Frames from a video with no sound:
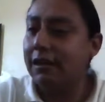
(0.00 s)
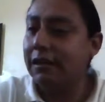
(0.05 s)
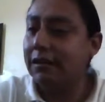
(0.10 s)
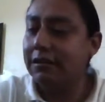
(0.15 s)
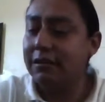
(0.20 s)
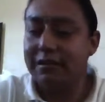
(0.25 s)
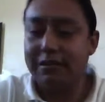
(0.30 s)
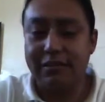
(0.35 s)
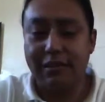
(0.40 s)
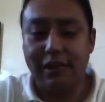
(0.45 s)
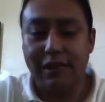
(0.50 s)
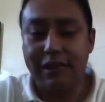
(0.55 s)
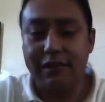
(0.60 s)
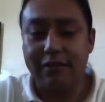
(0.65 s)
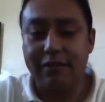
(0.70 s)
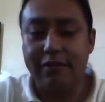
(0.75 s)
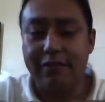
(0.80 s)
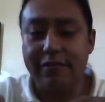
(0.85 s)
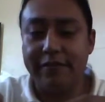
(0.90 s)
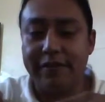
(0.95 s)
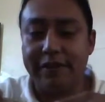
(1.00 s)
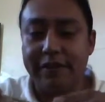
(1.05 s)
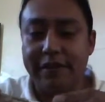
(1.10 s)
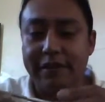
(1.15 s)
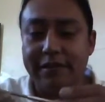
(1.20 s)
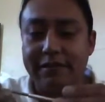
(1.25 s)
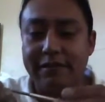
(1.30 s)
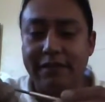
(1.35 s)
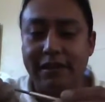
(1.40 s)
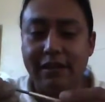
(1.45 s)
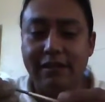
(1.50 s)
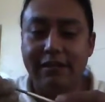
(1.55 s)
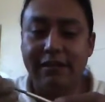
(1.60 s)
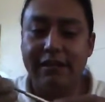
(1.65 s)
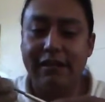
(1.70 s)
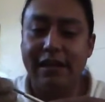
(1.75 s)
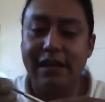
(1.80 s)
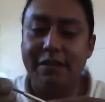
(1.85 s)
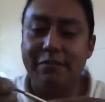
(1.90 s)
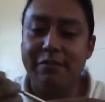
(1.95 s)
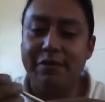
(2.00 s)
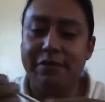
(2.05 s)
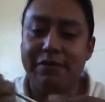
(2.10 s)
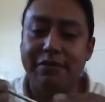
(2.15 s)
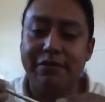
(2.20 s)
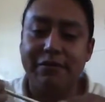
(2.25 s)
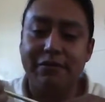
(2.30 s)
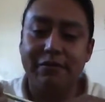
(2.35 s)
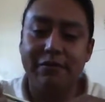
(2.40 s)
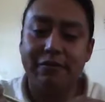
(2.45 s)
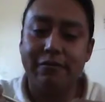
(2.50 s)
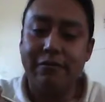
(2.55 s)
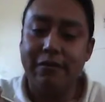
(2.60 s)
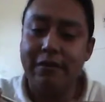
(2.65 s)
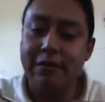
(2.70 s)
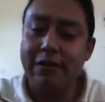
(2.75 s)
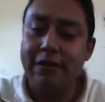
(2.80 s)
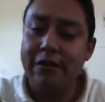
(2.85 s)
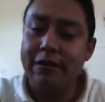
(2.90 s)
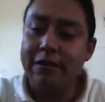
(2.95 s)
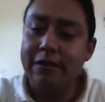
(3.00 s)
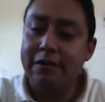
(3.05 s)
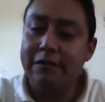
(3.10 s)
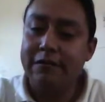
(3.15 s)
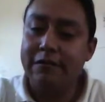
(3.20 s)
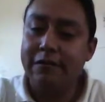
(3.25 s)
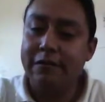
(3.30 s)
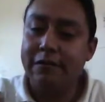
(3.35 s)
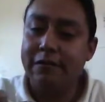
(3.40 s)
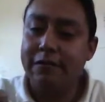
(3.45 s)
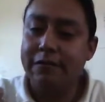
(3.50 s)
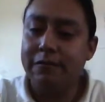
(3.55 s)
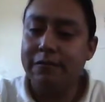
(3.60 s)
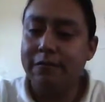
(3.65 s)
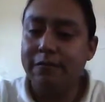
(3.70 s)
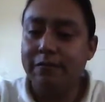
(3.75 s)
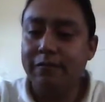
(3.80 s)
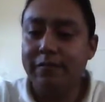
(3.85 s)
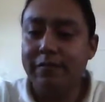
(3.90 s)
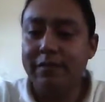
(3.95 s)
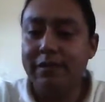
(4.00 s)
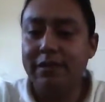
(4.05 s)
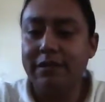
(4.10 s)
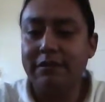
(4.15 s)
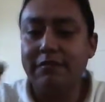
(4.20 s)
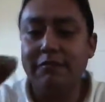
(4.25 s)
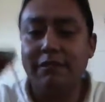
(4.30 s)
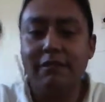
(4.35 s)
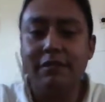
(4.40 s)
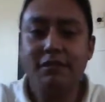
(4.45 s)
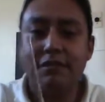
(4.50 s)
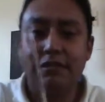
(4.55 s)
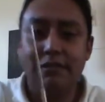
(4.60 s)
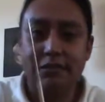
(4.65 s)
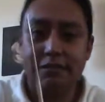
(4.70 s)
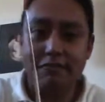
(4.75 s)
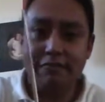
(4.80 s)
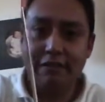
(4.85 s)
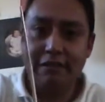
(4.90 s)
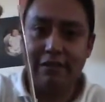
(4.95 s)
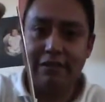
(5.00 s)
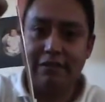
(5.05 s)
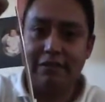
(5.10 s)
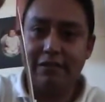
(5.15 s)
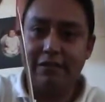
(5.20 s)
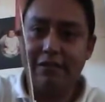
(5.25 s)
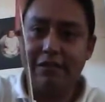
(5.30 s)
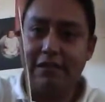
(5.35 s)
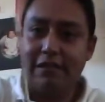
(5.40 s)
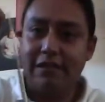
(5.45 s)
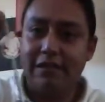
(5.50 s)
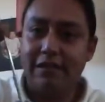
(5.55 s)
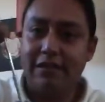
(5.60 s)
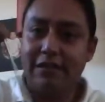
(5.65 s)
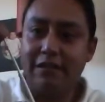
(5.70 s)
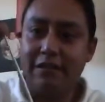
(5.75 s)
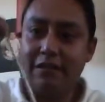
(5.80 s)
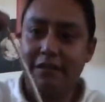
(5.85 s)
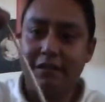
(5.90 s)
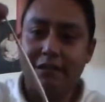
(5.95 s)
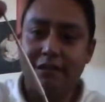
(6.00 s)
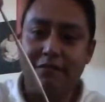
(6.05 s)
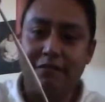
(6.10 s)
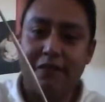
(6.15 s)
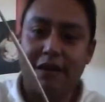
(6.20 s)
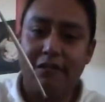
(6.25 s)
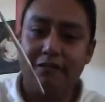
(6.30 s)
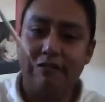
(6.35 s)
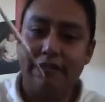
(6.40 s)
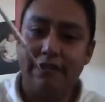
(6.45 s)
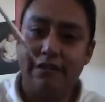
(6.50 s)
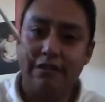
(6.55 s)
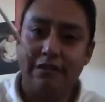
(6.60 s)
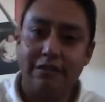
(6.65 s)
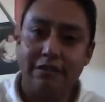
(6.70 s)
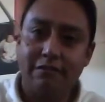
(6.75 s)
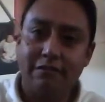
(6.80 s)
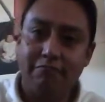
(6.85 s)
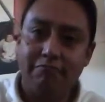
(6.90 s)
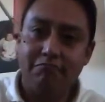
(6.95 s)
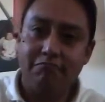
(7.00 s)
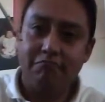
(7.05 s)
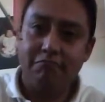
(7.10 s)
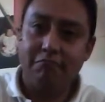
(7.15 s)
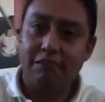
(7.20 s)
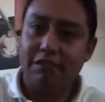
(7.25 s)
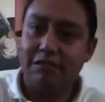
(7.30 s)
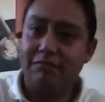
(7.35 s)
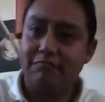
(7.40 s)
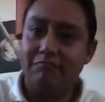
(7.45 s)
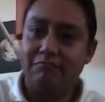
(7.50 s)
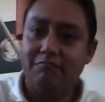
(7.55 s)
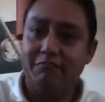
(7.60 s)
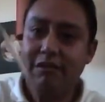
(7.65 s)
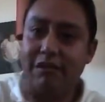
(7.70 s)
decide on the inside diameter. So this one is just a regular antenna. I found it just, you